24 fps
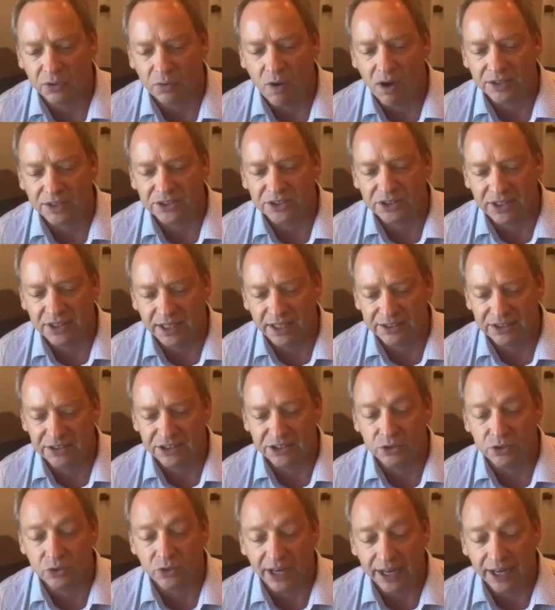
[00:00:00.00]

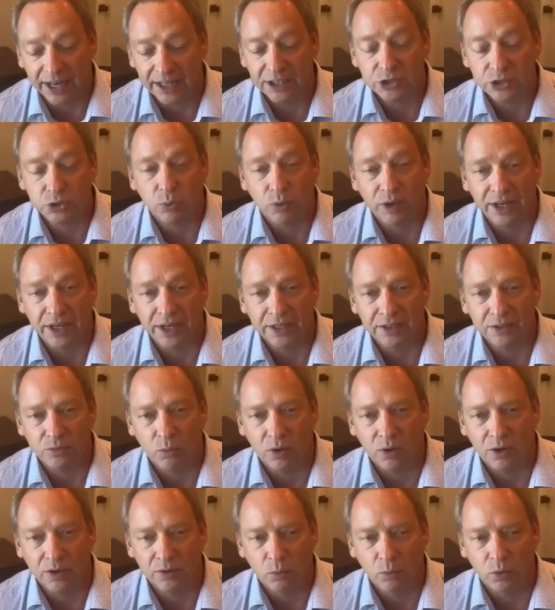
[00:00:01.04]
cross-tested or age-weighted
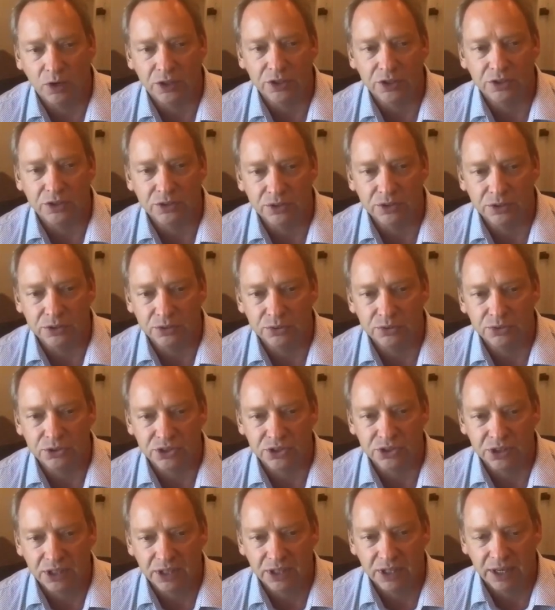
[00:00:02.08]
one where you
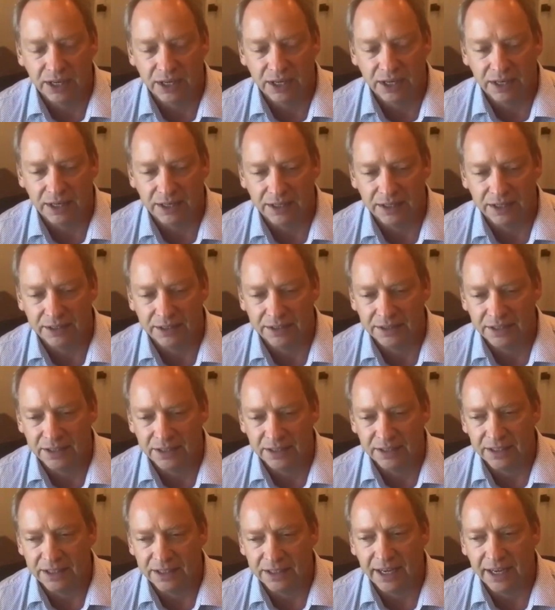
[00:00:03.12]
use the
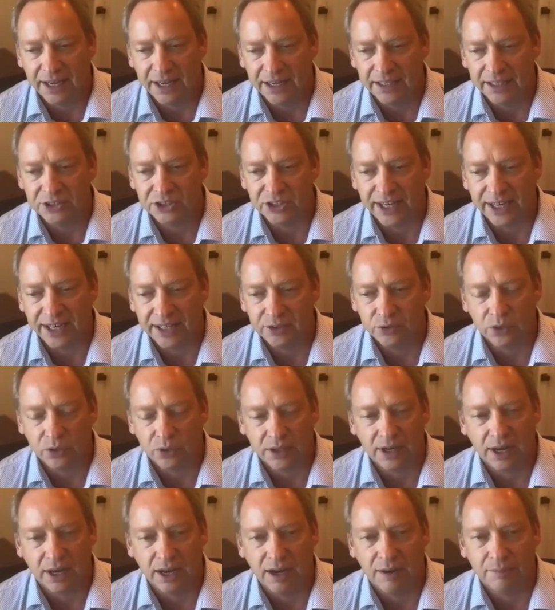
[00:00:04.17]
age and
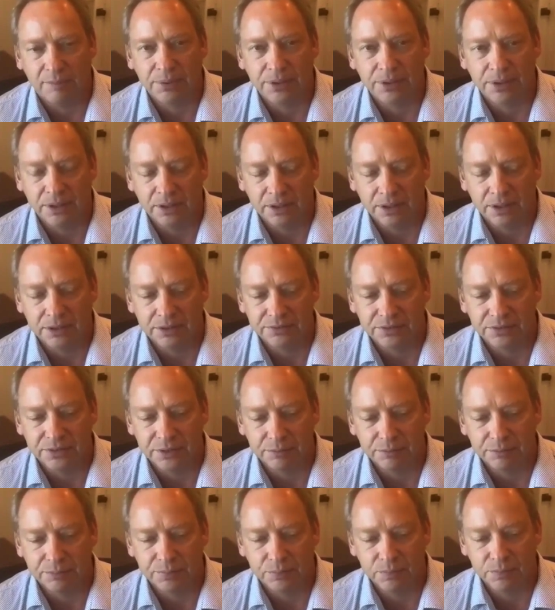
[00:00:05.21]
or comp of
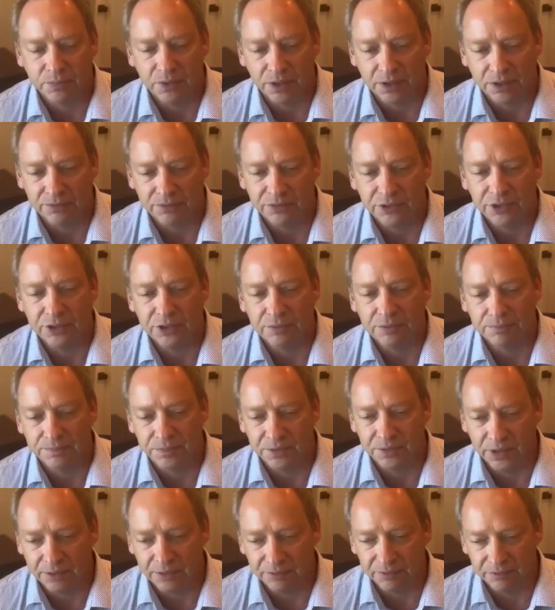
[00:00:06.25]
the
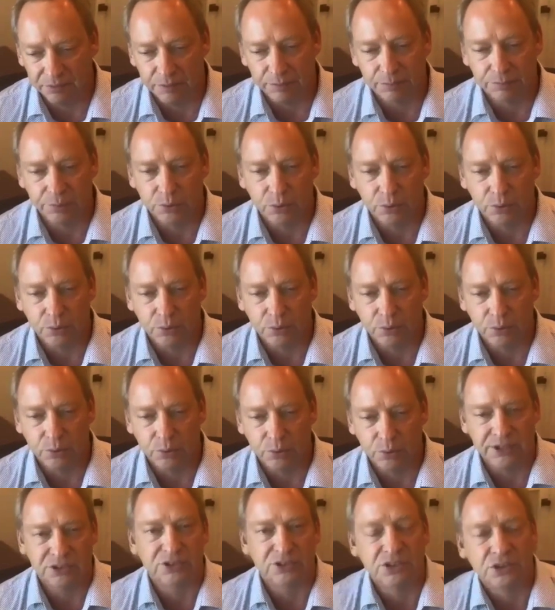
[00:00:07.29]

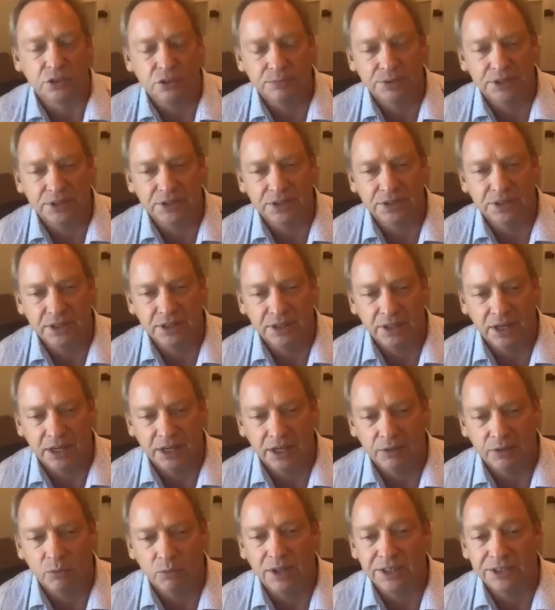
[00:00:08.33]
employees to determine
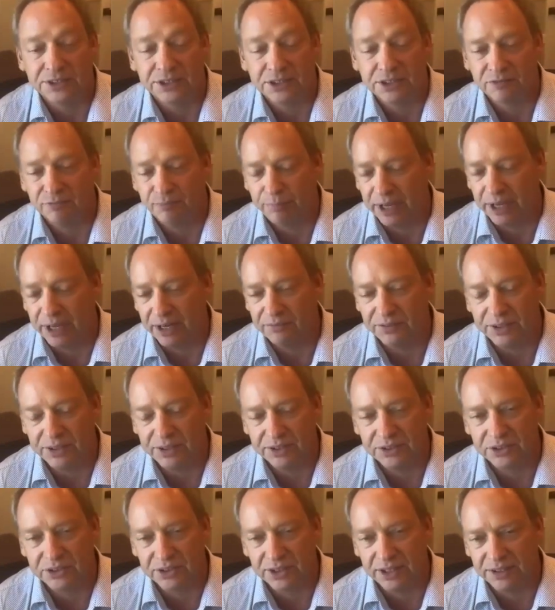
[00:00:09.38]
relative
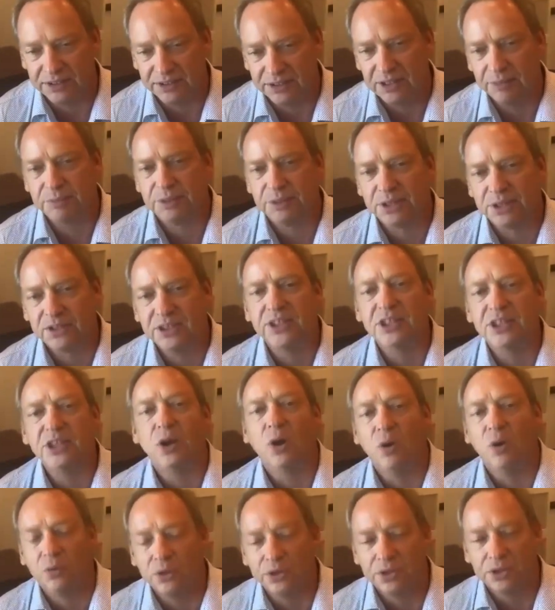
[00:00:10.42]
benefits. And typically
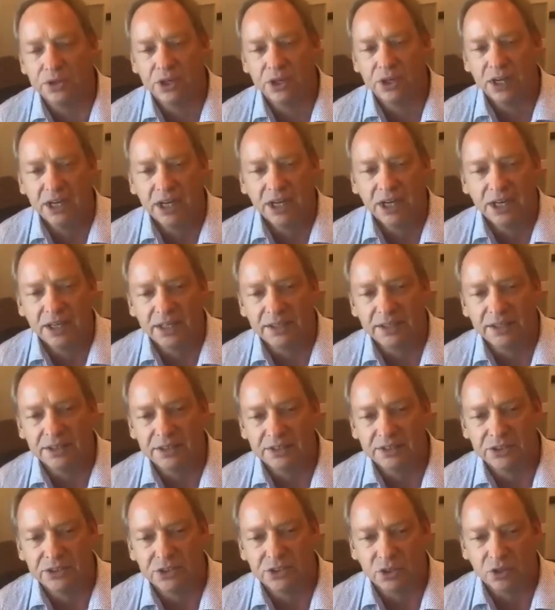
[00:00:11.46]
the owner
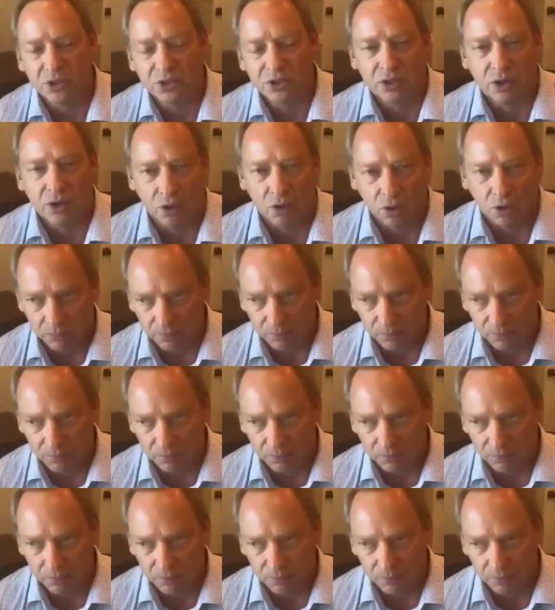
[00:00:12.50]
is